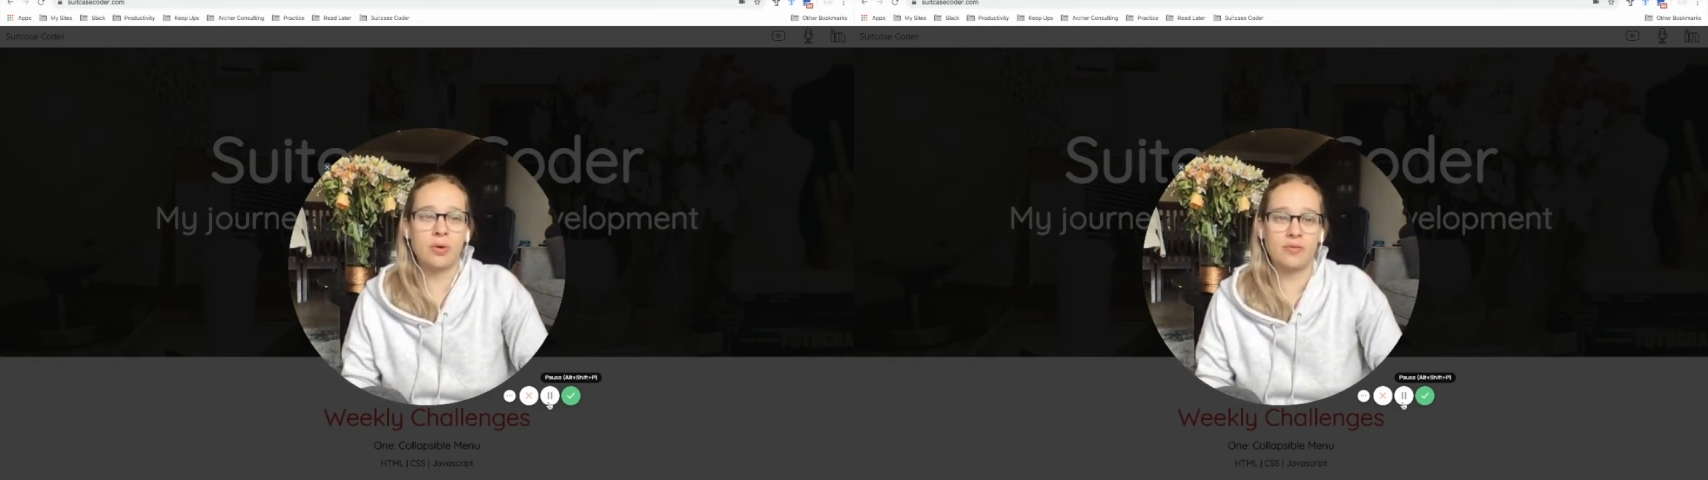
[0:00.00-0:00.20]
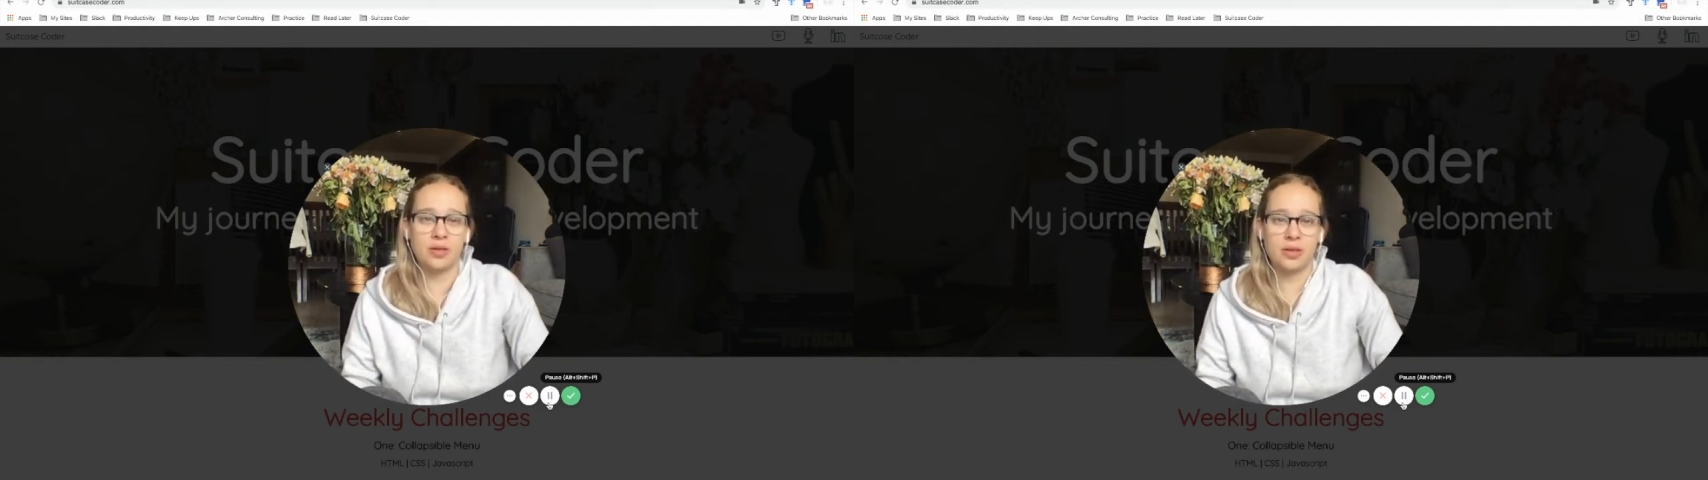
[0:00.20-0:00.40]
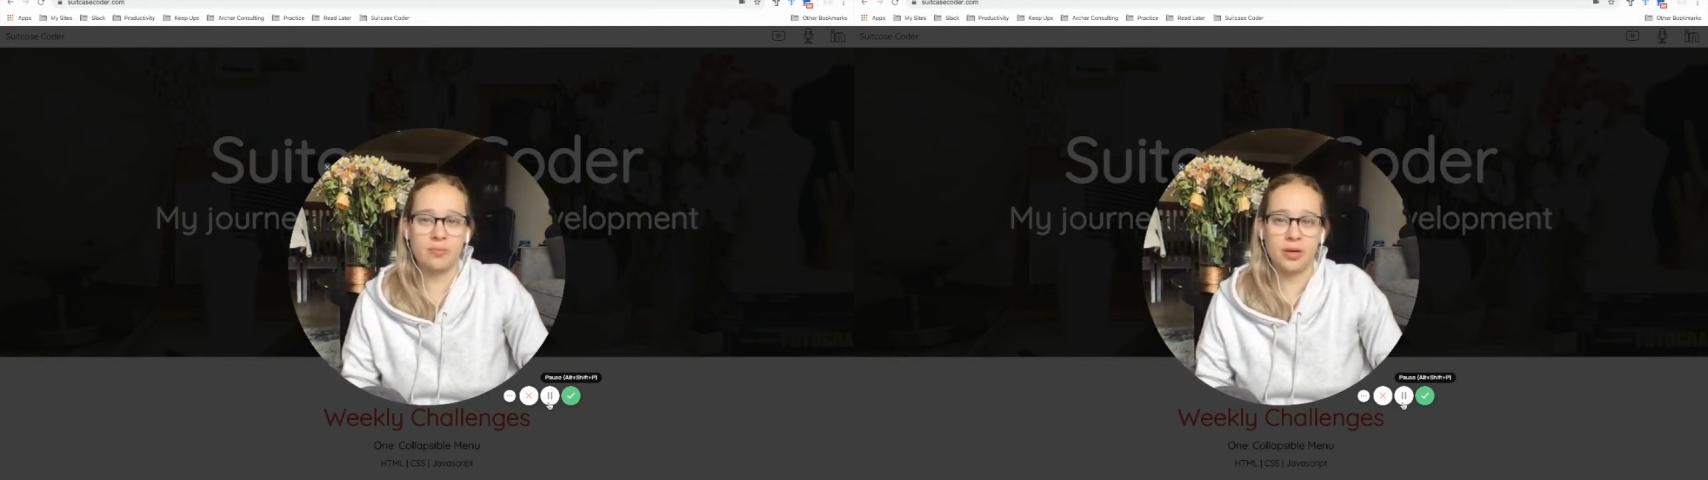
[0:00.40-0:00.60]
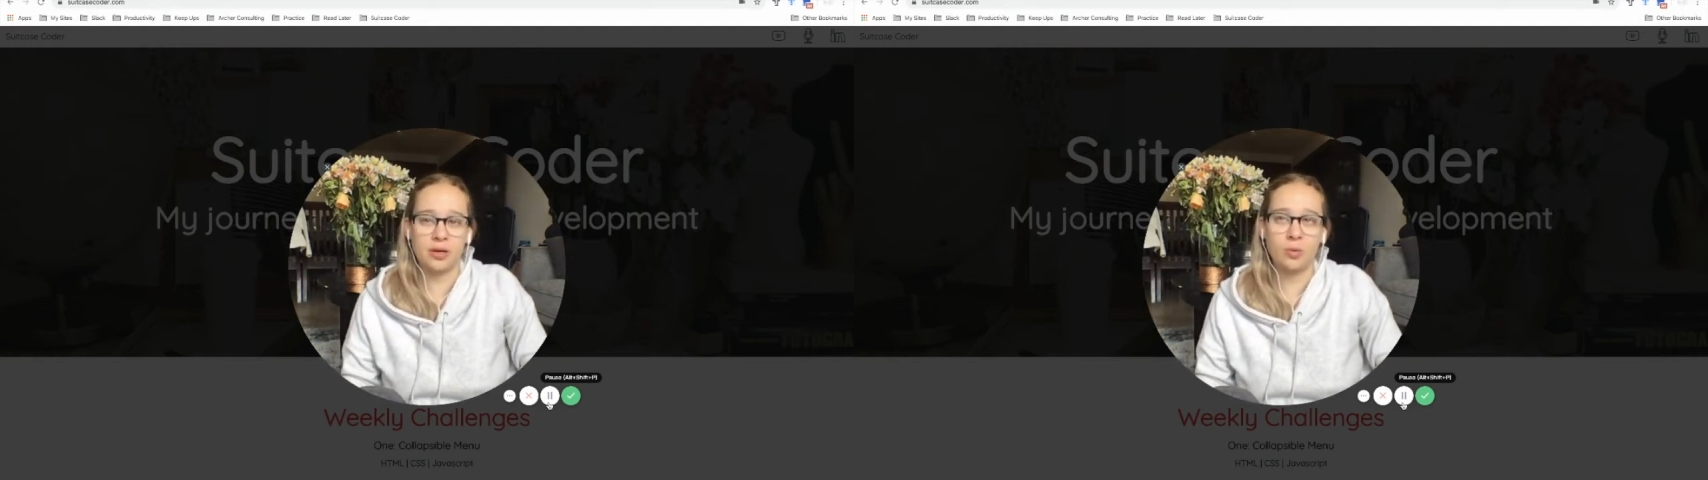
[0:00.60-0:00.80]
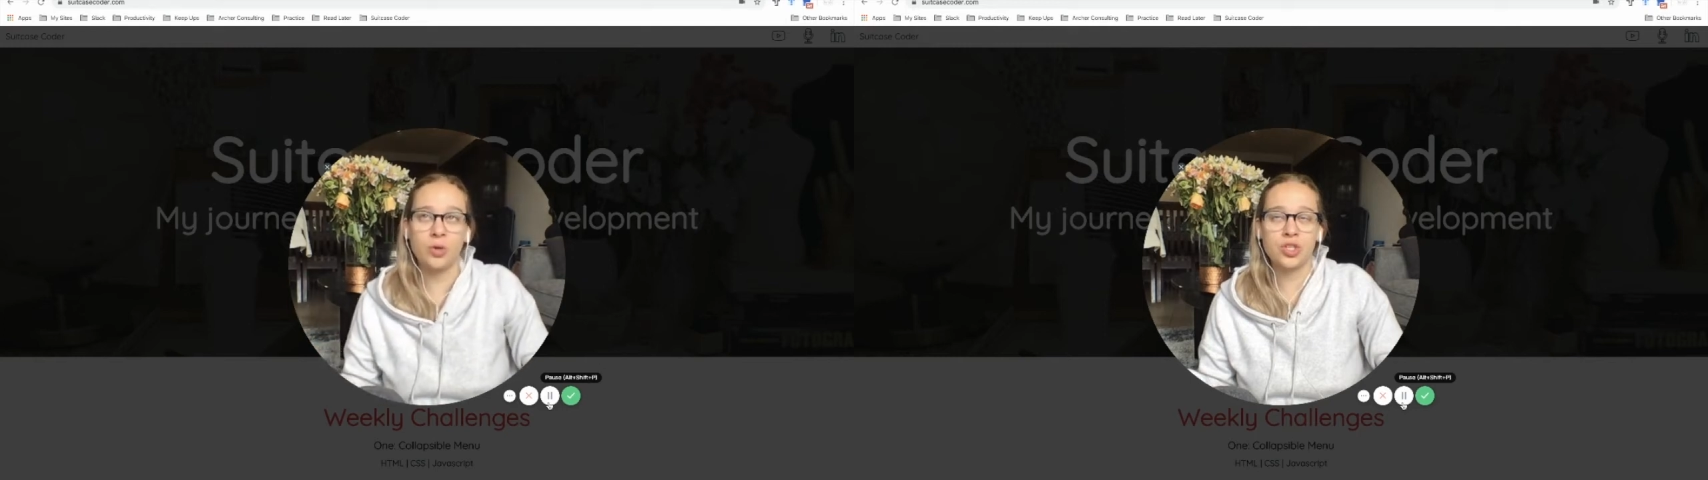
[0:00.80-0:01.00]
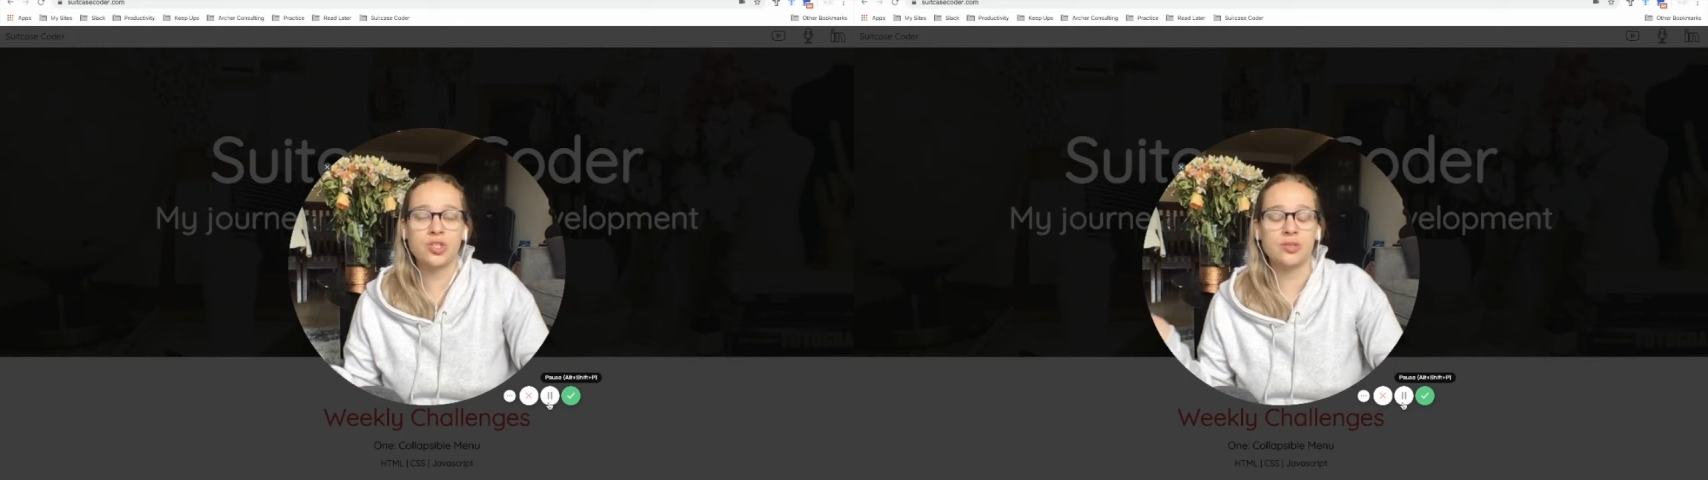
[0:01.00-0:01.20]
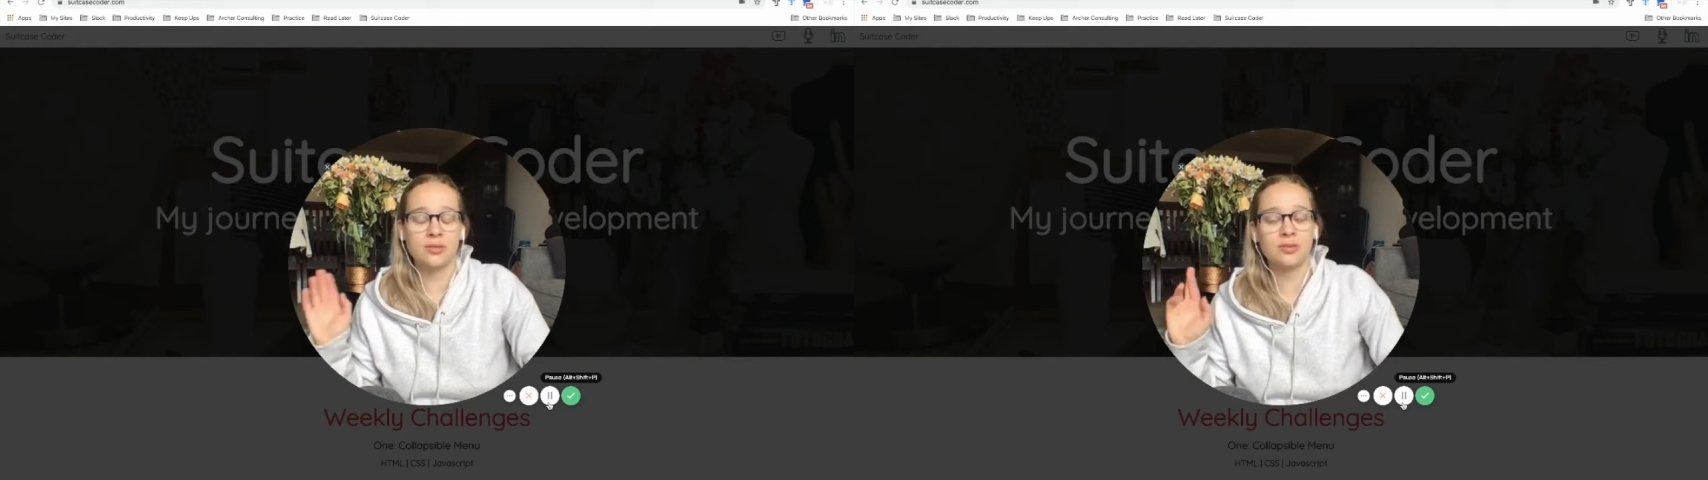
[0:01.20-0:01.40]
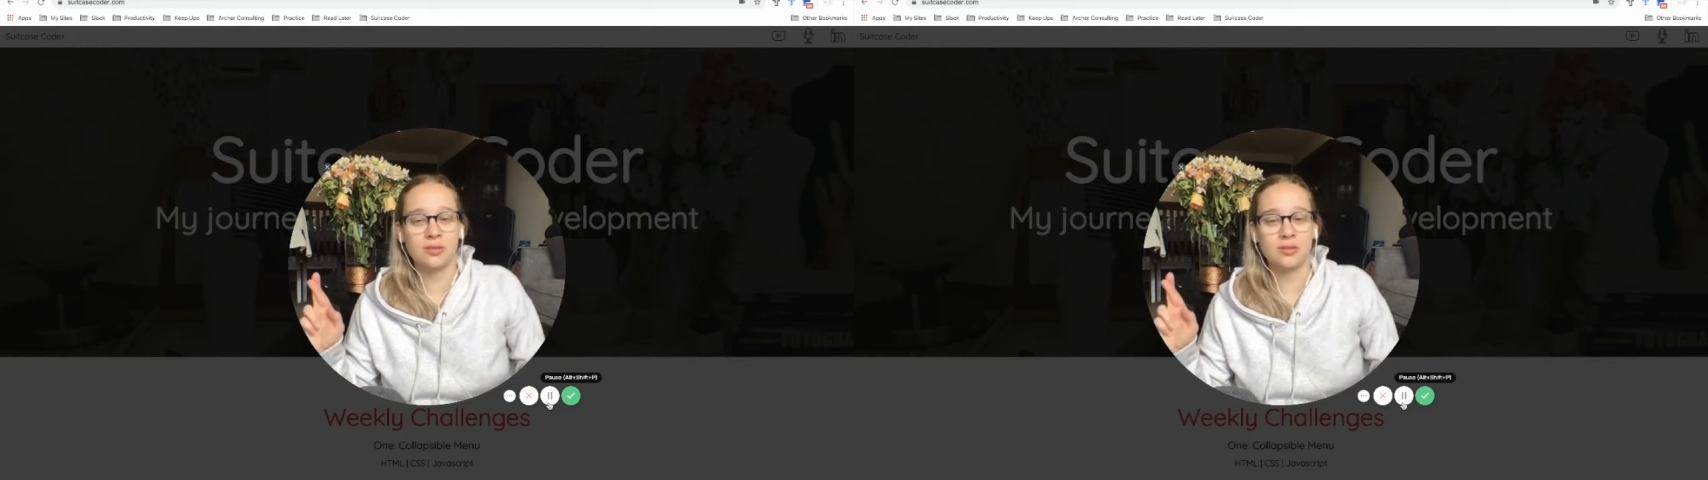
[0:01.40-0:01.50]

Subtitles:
have done it better, which